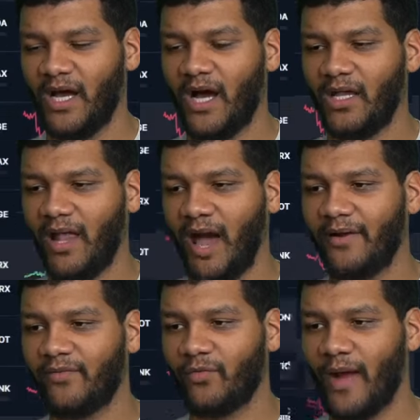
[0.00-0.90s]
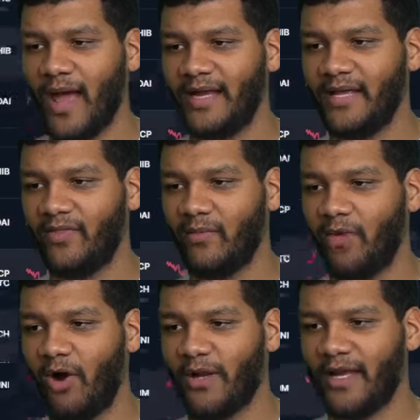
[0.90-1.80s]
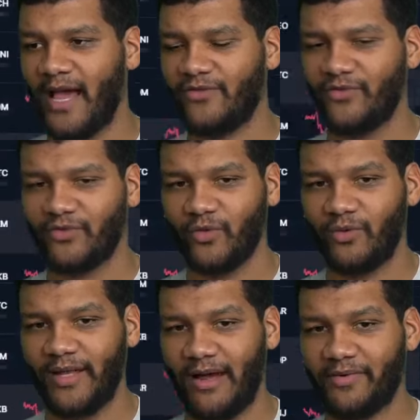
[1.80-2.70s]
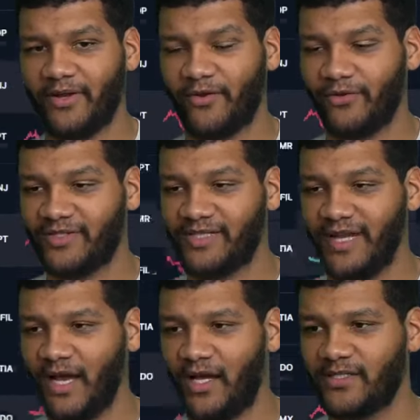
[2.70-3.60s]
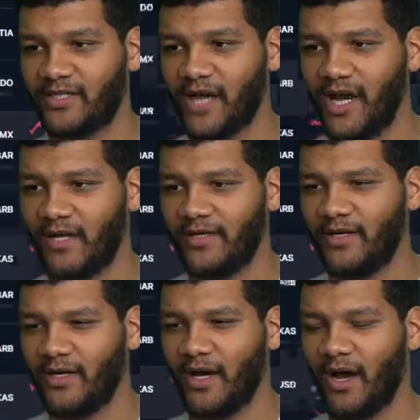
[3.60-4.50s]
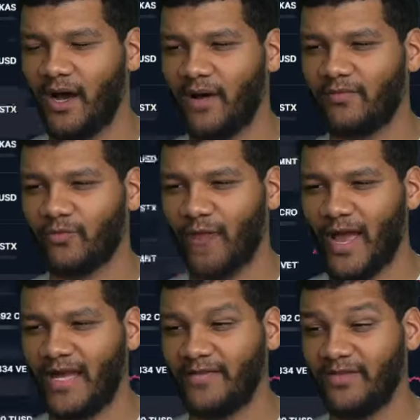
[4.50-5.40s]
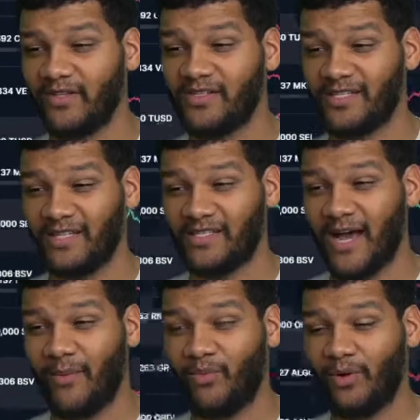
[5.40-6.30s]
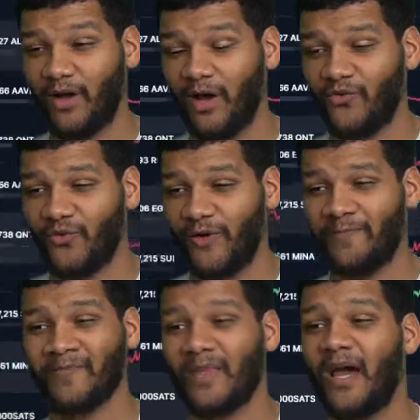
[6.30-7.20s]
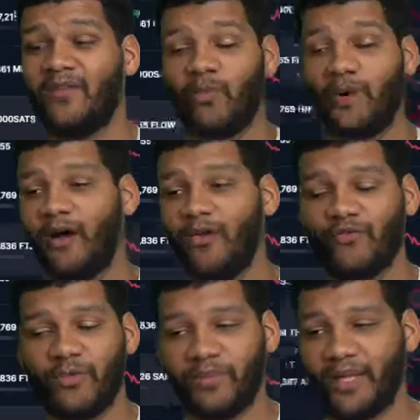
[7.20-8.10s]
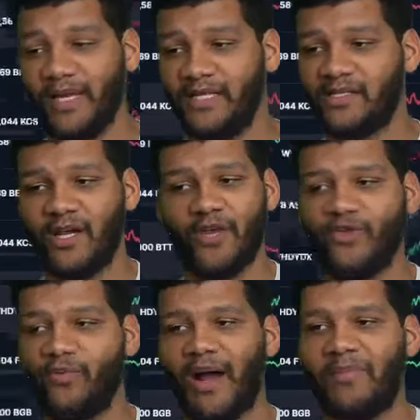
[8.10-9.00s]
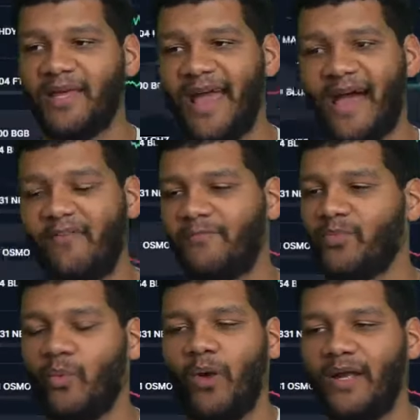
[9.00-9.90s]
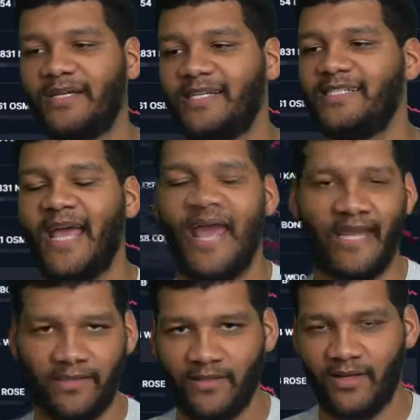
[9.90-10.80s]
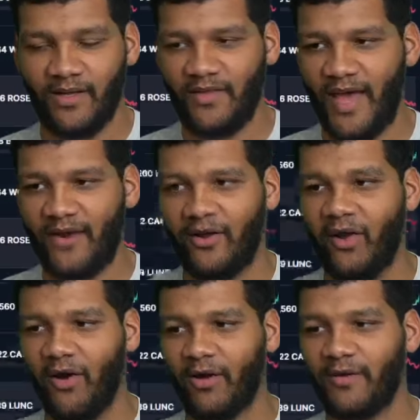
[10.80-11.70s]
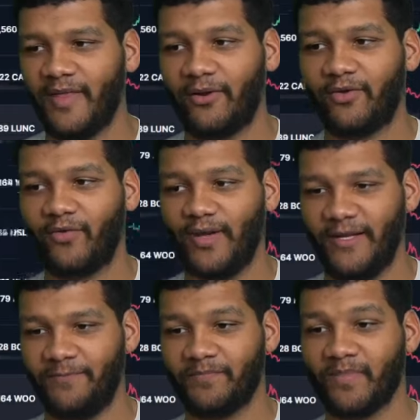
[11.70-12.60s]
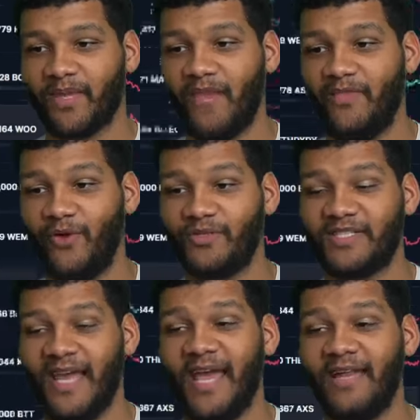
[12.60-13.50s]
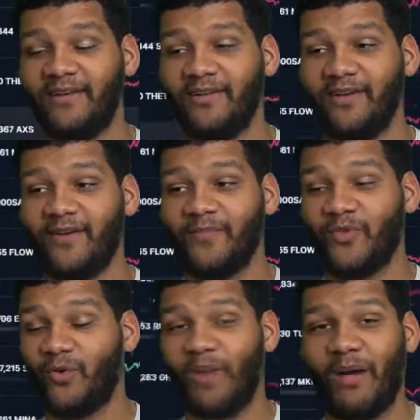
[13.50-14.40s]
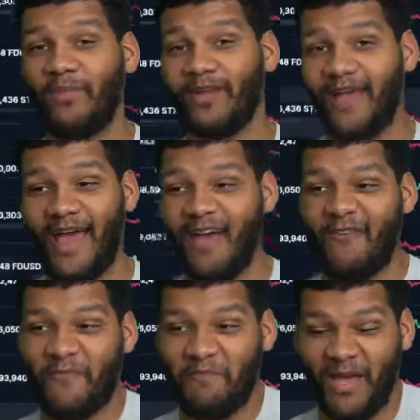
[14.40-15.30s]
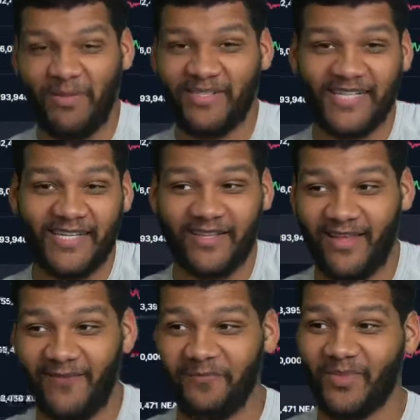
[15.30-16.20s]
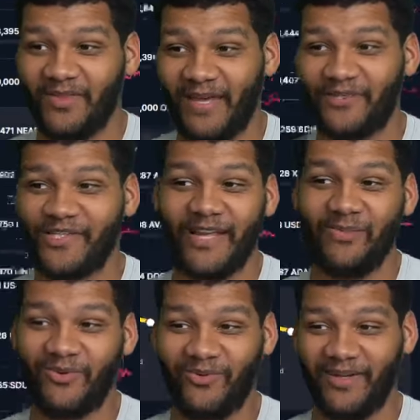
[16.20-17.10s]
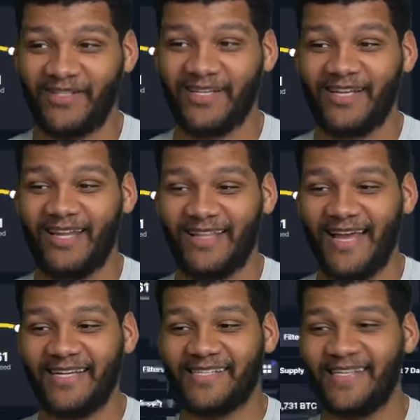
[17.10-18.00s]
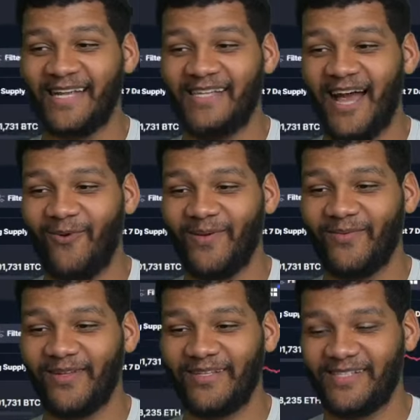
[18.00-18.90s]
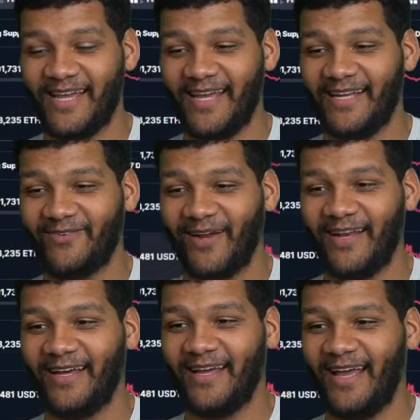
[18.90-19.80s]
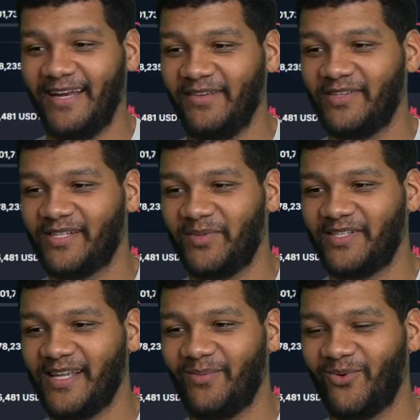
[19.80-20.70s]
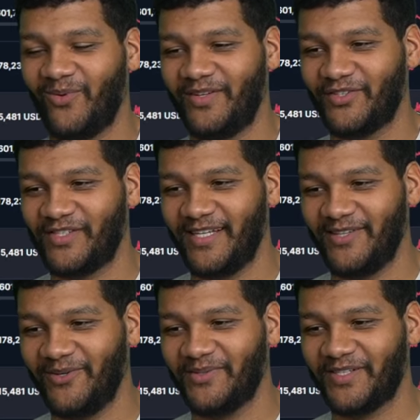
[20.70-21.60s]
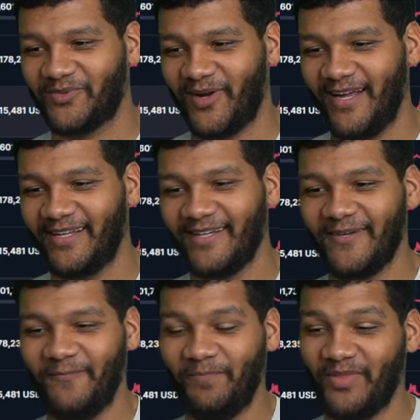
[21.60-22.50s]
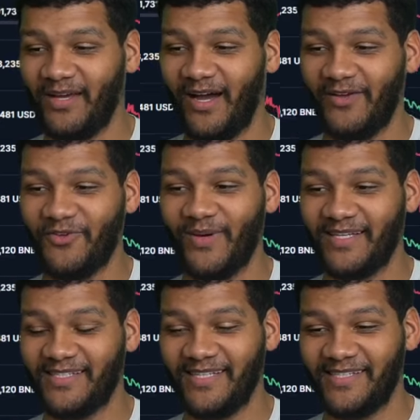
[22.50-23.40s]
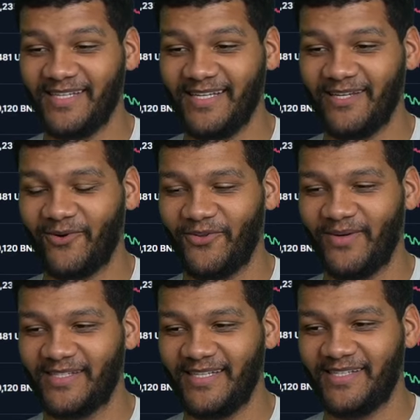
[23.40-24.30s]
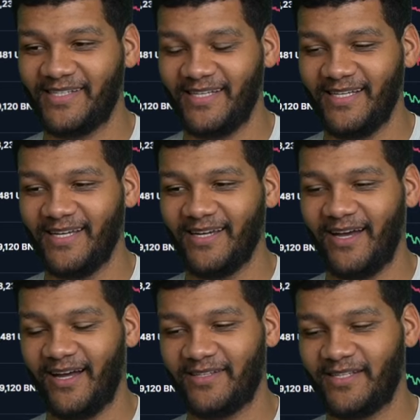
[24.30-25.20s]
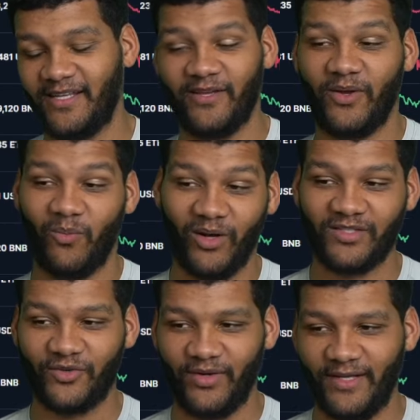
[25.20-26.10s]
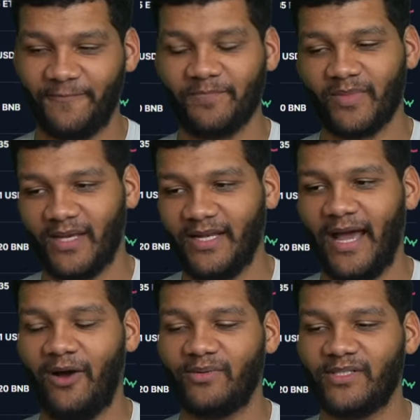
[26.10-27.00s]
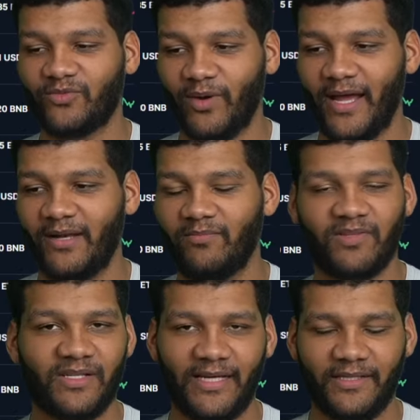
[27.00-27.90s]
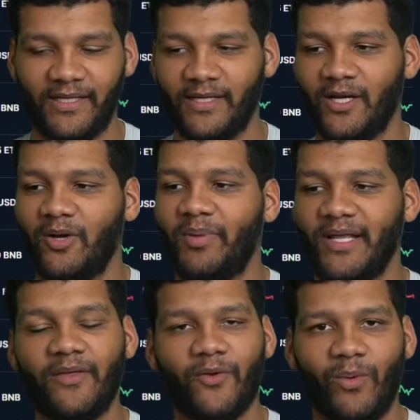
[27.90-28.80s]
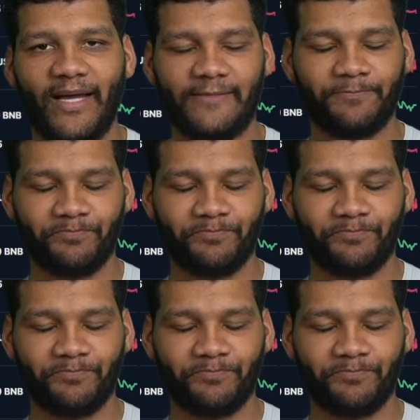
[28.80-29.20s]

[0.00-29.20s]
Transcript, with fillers: A lot of red in the market. As you scroll down here, you're seeing a ton of red, and this is in the top one hundred. Out of one hundred plays, you probably have what, ten that are that are green, and those ten, you're probably gonna have maybe six of them that are stable coins. Like that's that's how we really stand, right? And even some of the stable coins, you're seeing those as red. uh, U S T C or U S D C uh, sitting, it was green and now is red slightly, but either way.